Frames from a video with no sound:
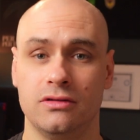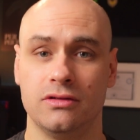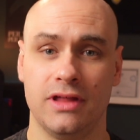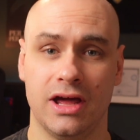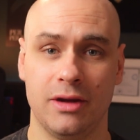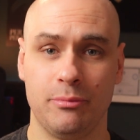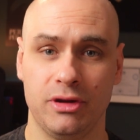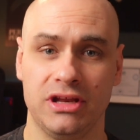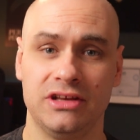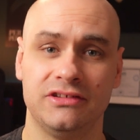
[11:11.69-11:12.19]

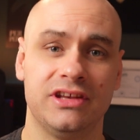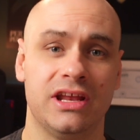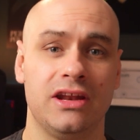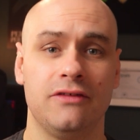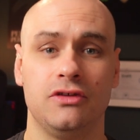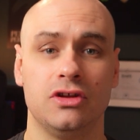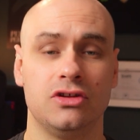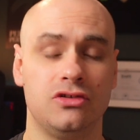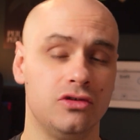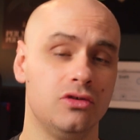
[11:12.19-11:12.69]
That being said,
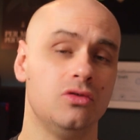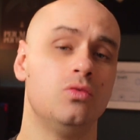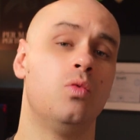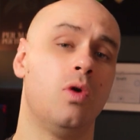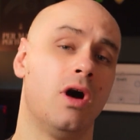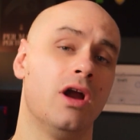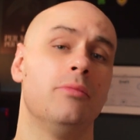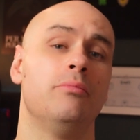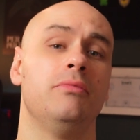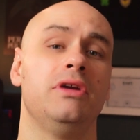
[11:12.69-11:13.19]
if you do
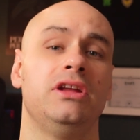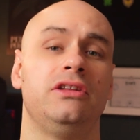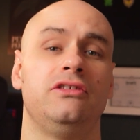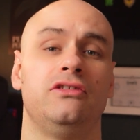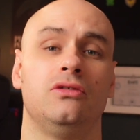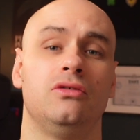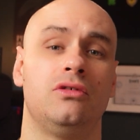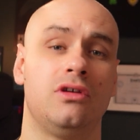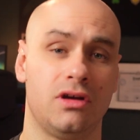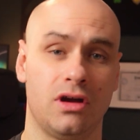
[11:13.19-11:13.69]
want me
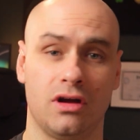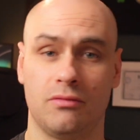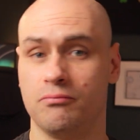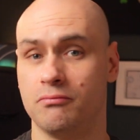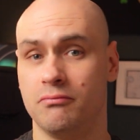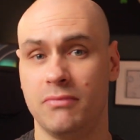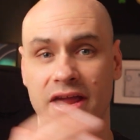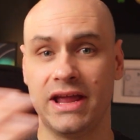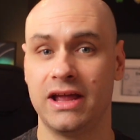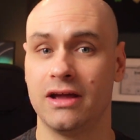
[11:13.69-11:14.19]
to
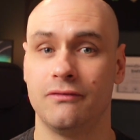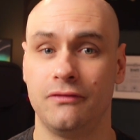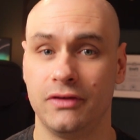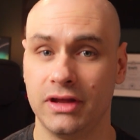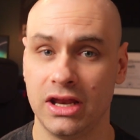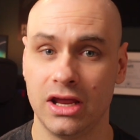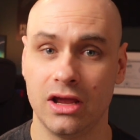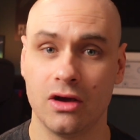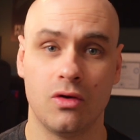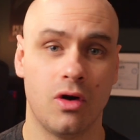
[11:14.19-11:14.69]
make a
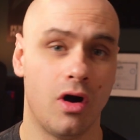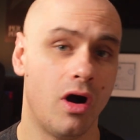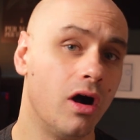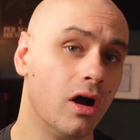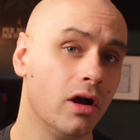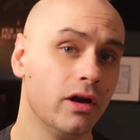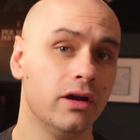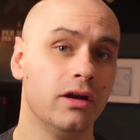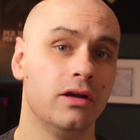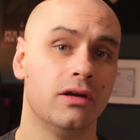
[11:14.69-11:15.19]
video
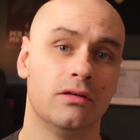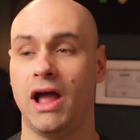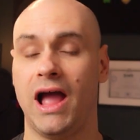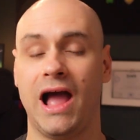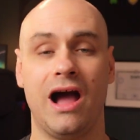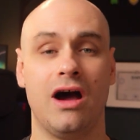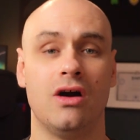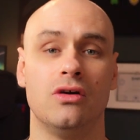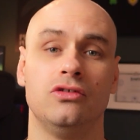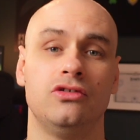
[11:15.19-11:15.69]
on
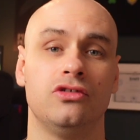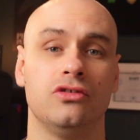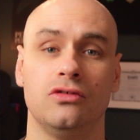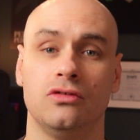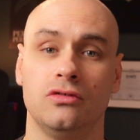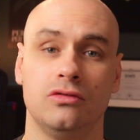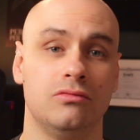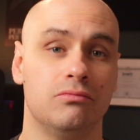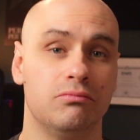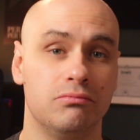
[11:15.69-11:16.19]
how
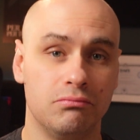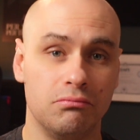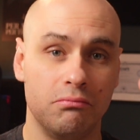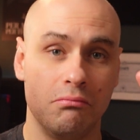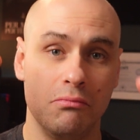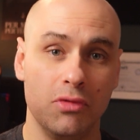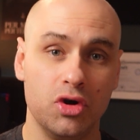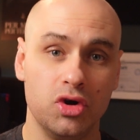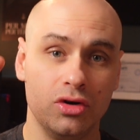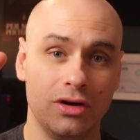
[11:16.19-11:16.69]
to
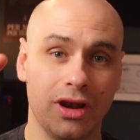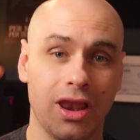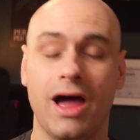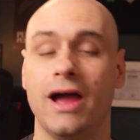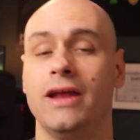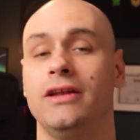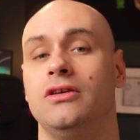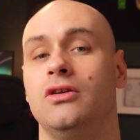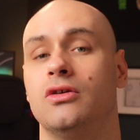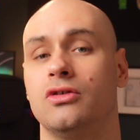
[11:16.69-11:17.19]
mood
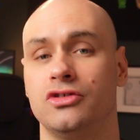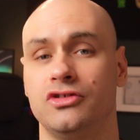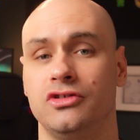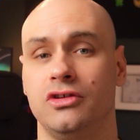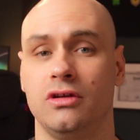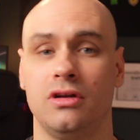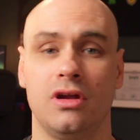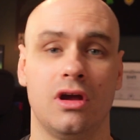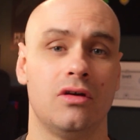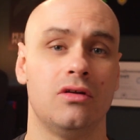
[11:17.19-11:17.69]
light your
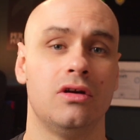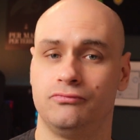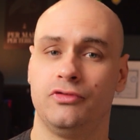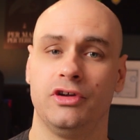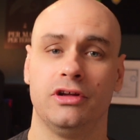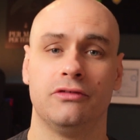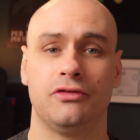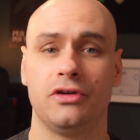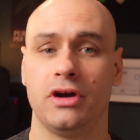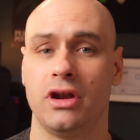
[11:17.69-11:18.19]
studio,
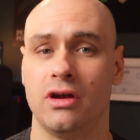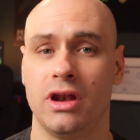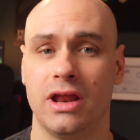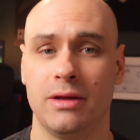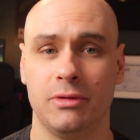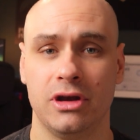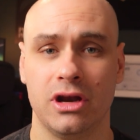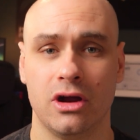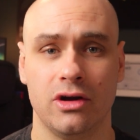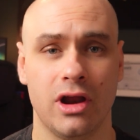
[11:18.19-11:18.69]
feel free to
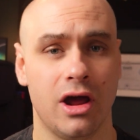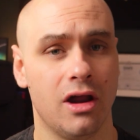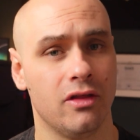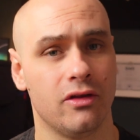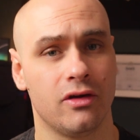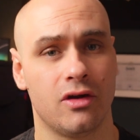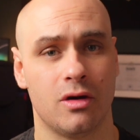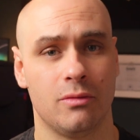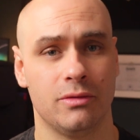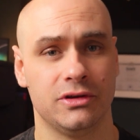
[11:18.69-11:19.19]
let me know down in
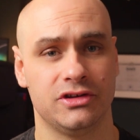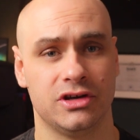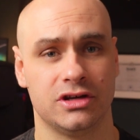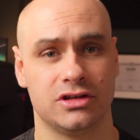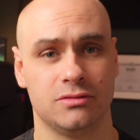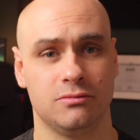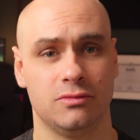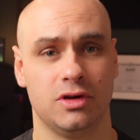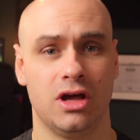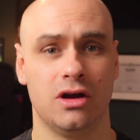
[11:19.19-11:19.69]
the comment
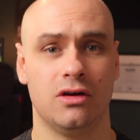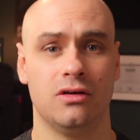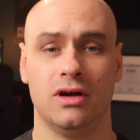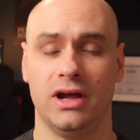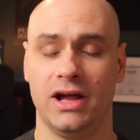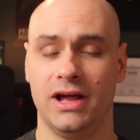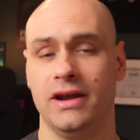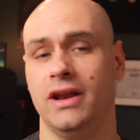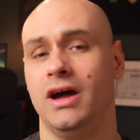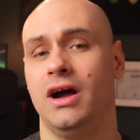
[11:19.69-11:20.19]
section below,
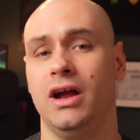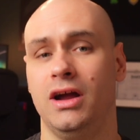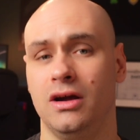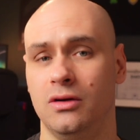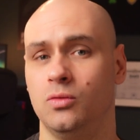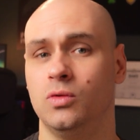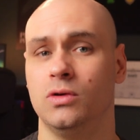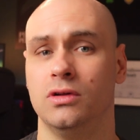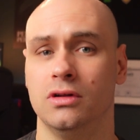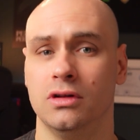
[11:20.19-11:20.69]
and I
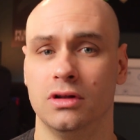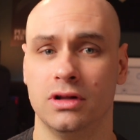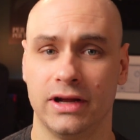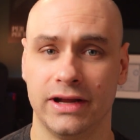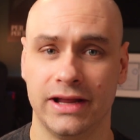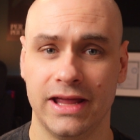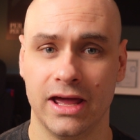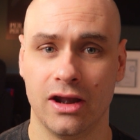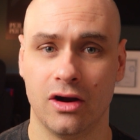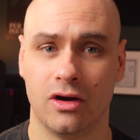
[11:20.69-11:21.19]
will
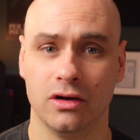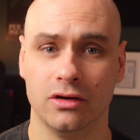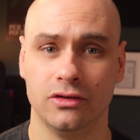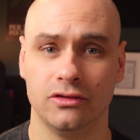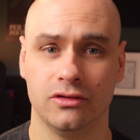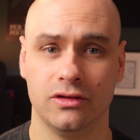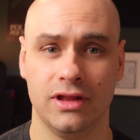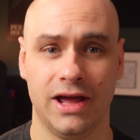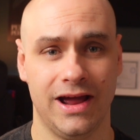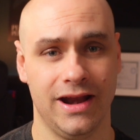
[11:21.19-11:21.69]
get
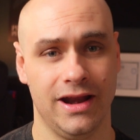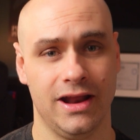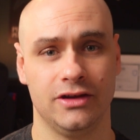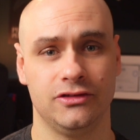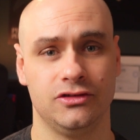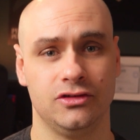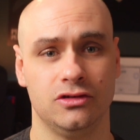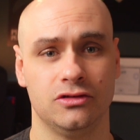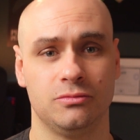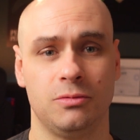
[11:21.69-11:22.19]
onto that as
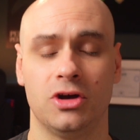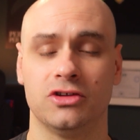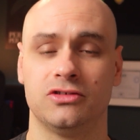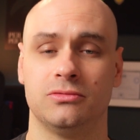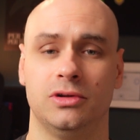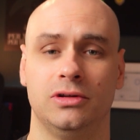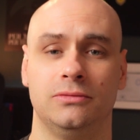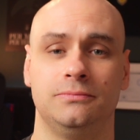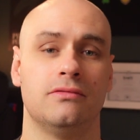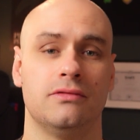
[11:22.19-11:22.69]
soon as
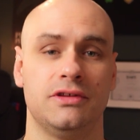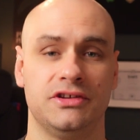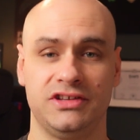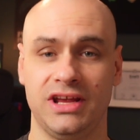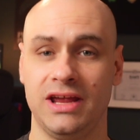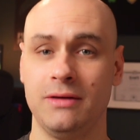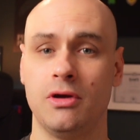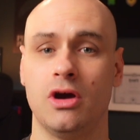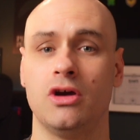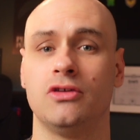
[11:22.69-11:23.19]
possible. The
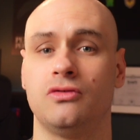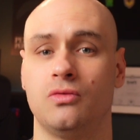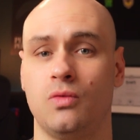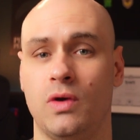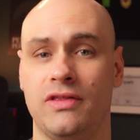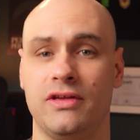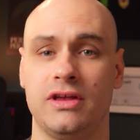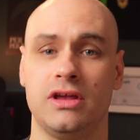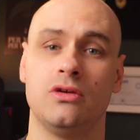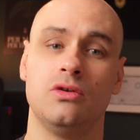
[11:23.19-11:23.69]
same goes for
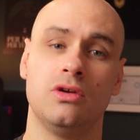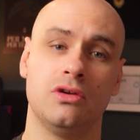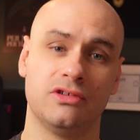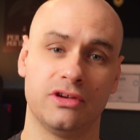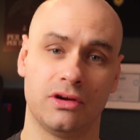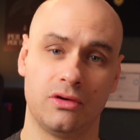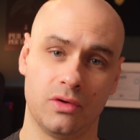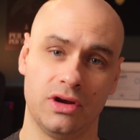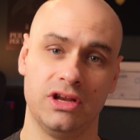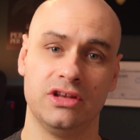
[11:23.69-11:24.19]
whether you use
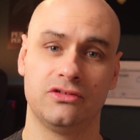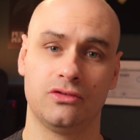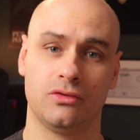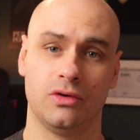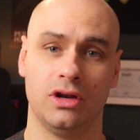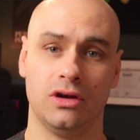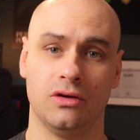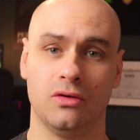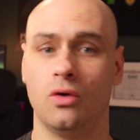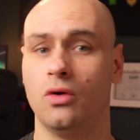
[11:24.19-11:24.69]
a green
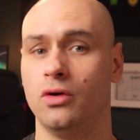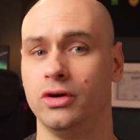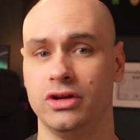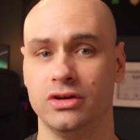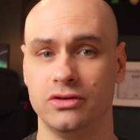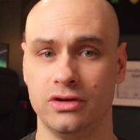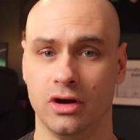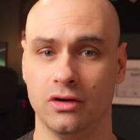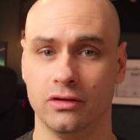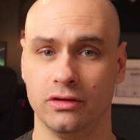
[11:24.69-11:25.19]
screen or
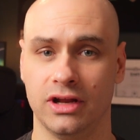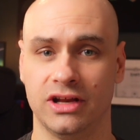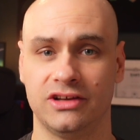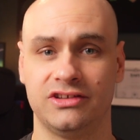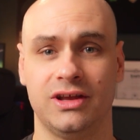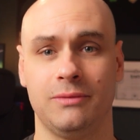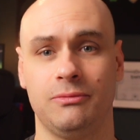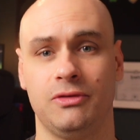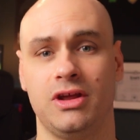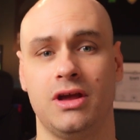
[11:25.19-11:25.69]
you don't,
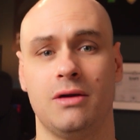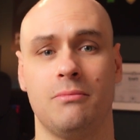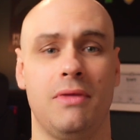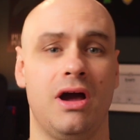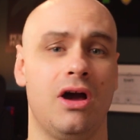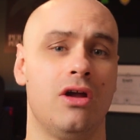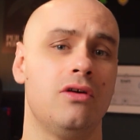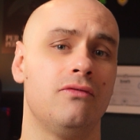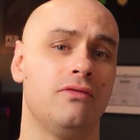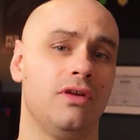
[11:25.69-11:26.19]
except the
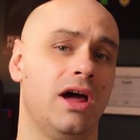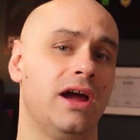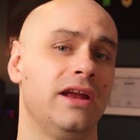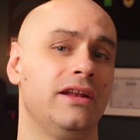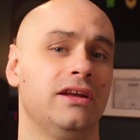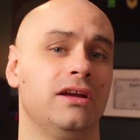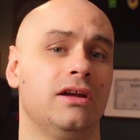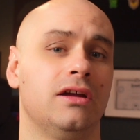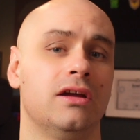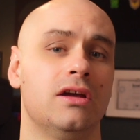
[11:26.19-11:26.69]
amount of
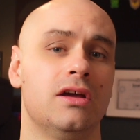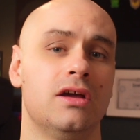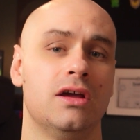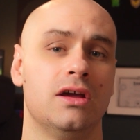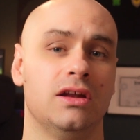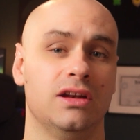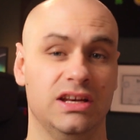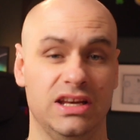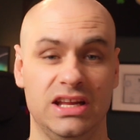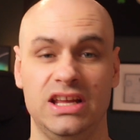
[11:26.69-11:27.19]
lighting
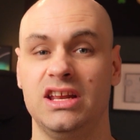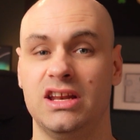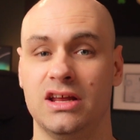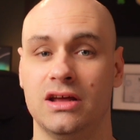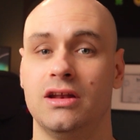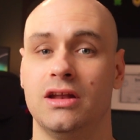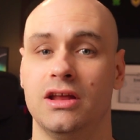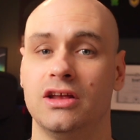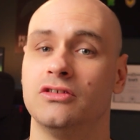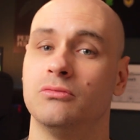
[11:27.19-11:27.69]

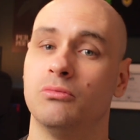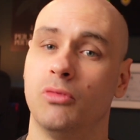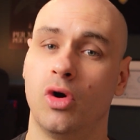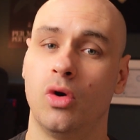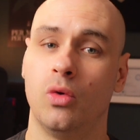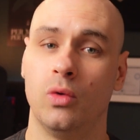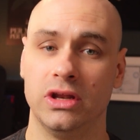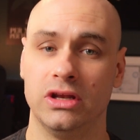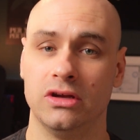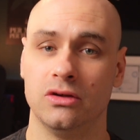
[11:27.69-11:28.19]
needed is
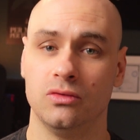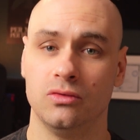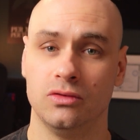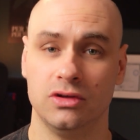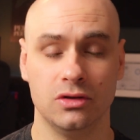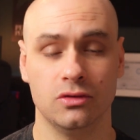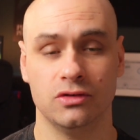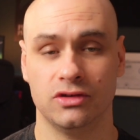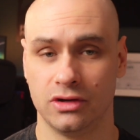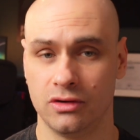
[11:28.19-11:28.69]
more when you
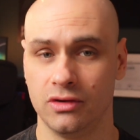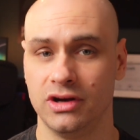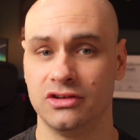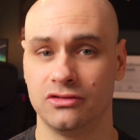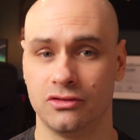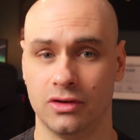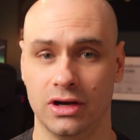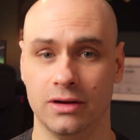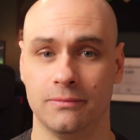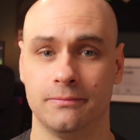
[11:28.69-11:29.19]
use a green
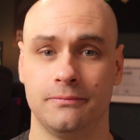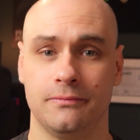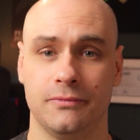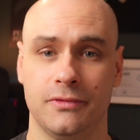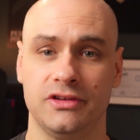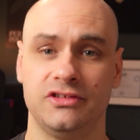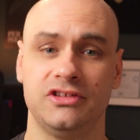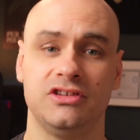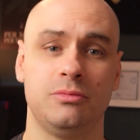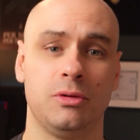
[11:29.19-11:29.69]
screen.
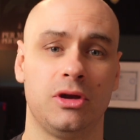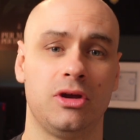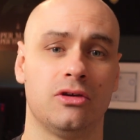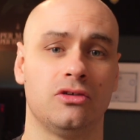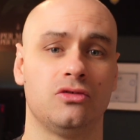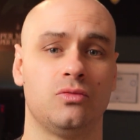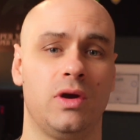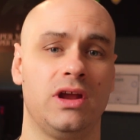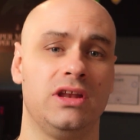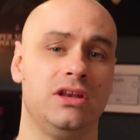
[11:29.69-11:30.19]
This is
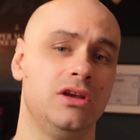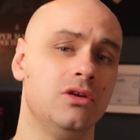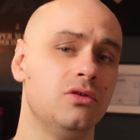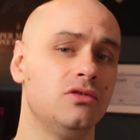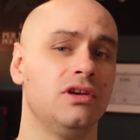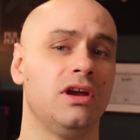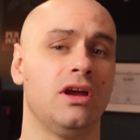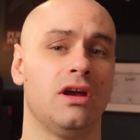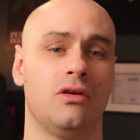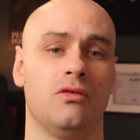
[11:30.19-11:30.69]
because when
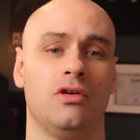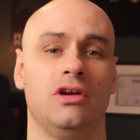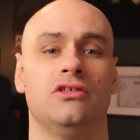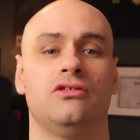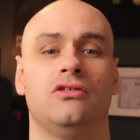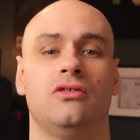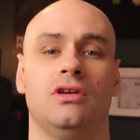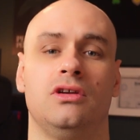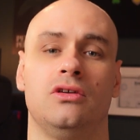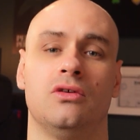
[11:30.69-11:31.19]
using a green
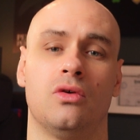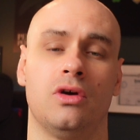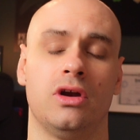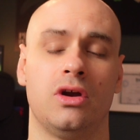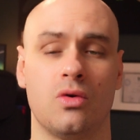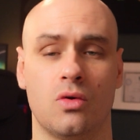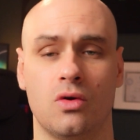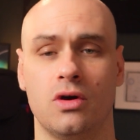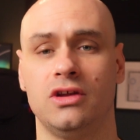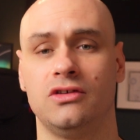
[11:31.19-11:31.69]
screen, your
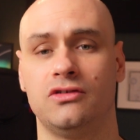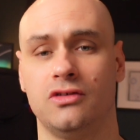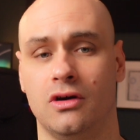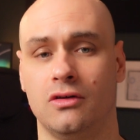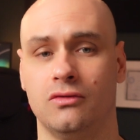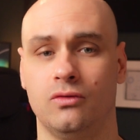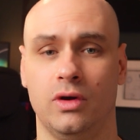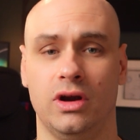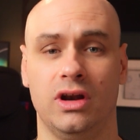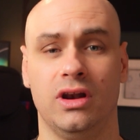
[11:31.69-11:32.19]
recording
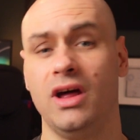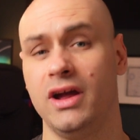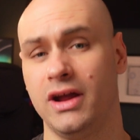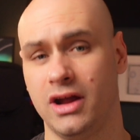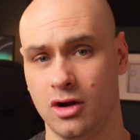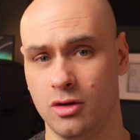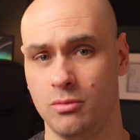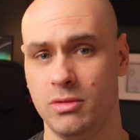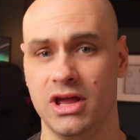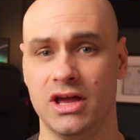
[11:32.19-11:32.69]
software like
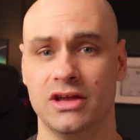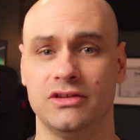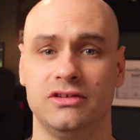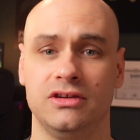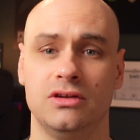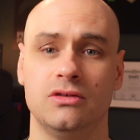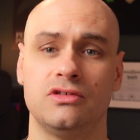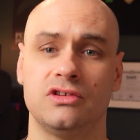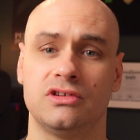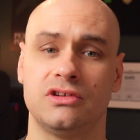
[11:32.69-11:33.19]
OBS
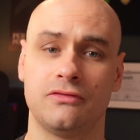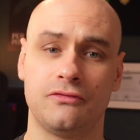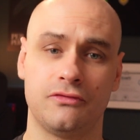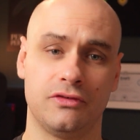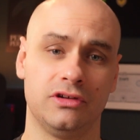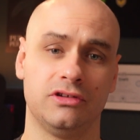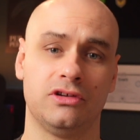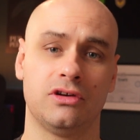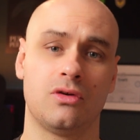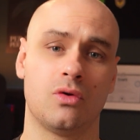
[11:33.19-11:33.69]
uses a
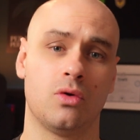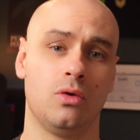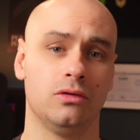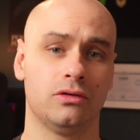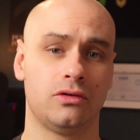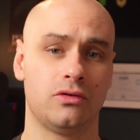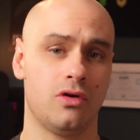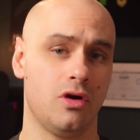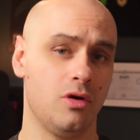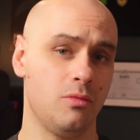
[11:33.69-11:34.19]
filter
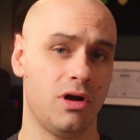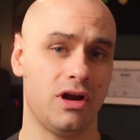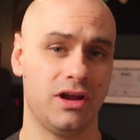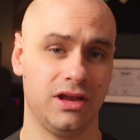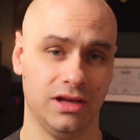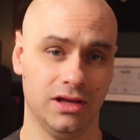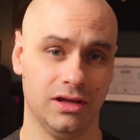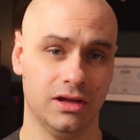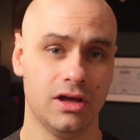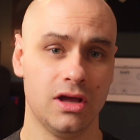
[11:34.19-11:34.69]
called chroma
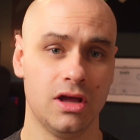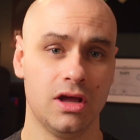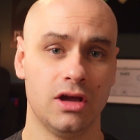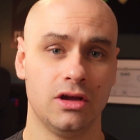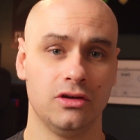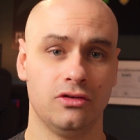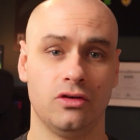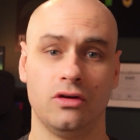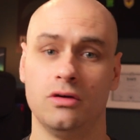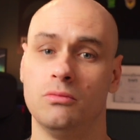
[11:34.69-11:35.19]
key
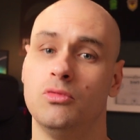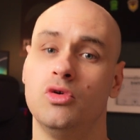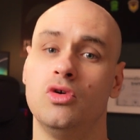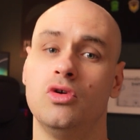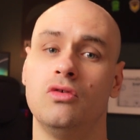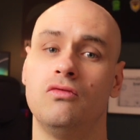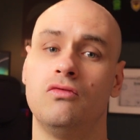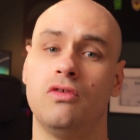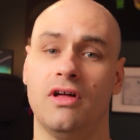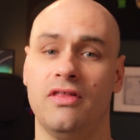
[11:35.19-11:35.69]
to
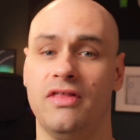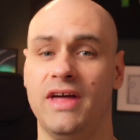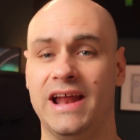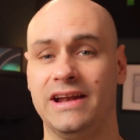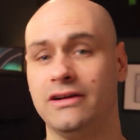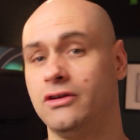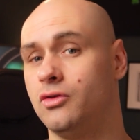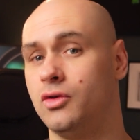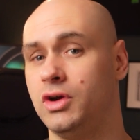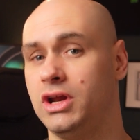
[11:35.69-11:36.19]
remove
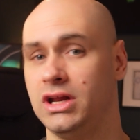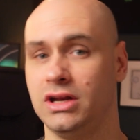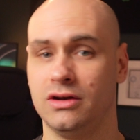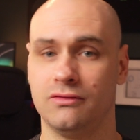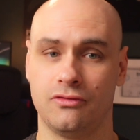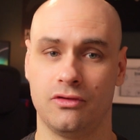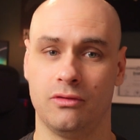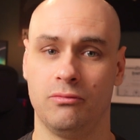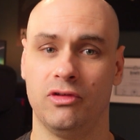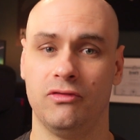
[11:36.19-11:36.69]
that green
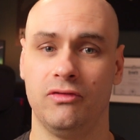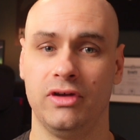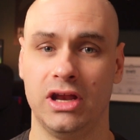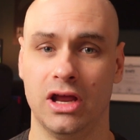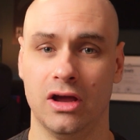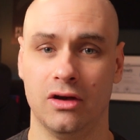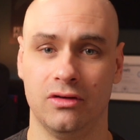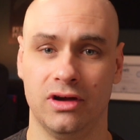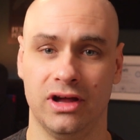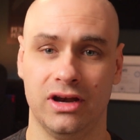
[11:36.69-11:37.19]
from the video.